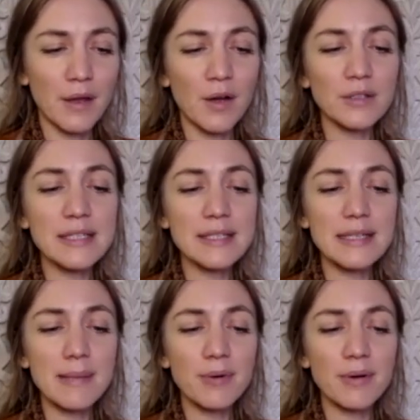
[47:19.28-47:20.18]
On the
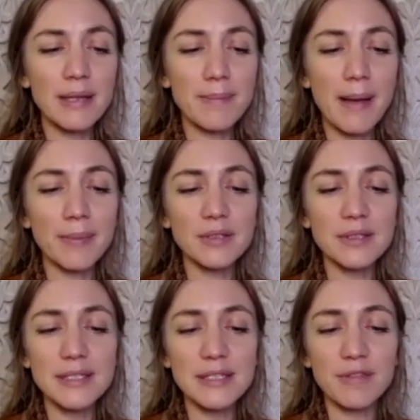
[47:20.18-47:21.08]
slippery
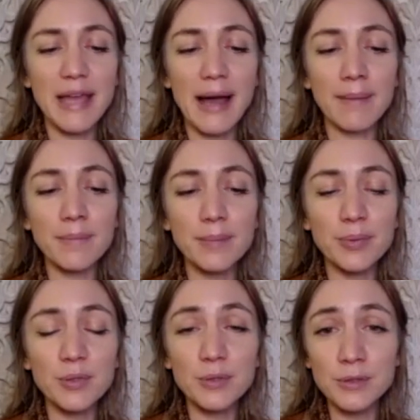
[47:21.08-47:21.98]
pebbles of the amber
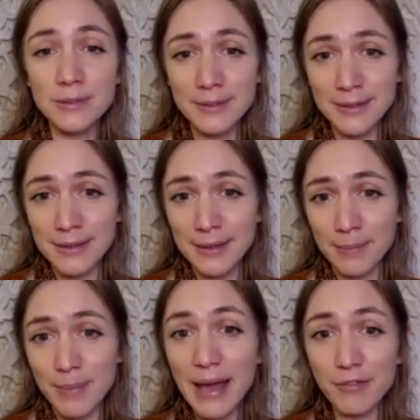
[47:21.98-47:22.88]
pool,
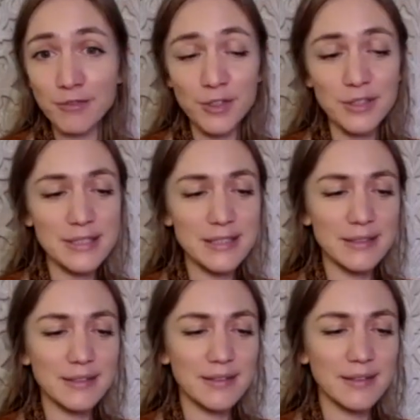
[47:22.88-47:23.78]
barefoot,
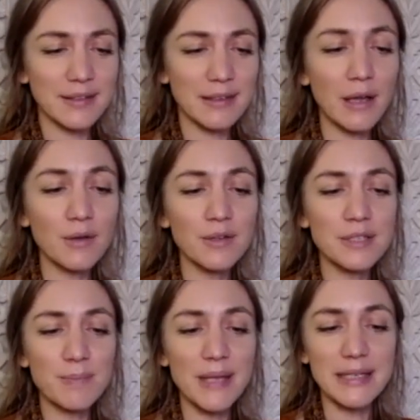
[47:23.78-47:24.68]
cloaks
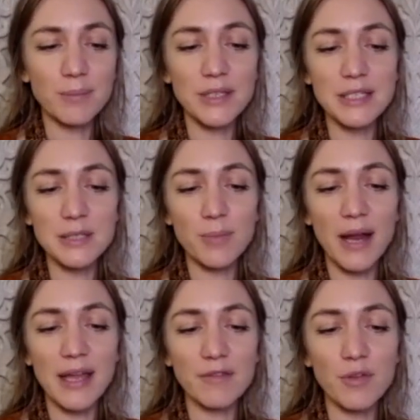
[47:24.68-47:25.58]
beaded with the
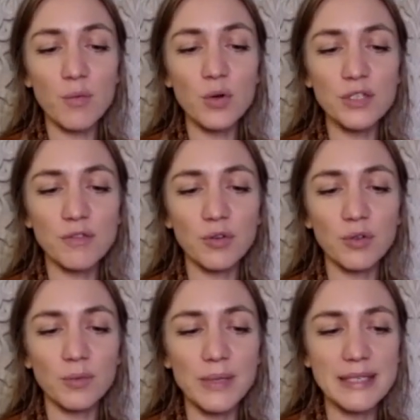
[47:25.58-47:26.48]
spray of the
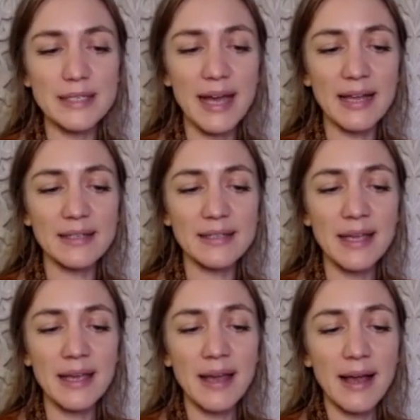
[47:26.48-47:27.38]
waterfall, we stand
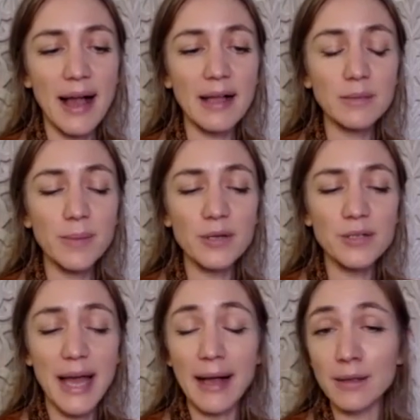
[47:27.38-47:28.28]
elbow
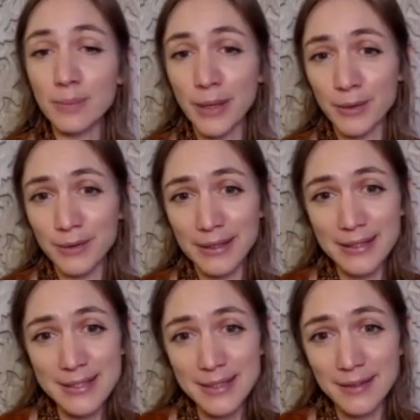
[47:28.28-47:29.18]
to elbow in
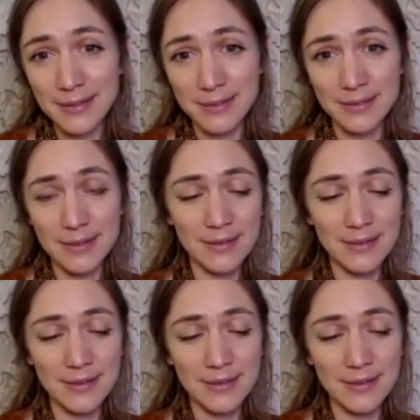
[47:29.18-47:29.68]
a circle.